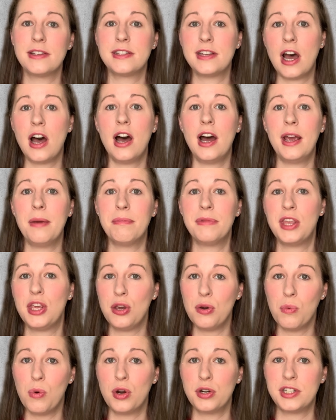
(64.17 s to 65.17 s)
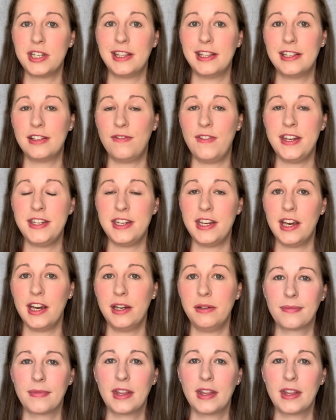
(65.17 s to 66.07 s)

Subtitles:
time that you're watching this video.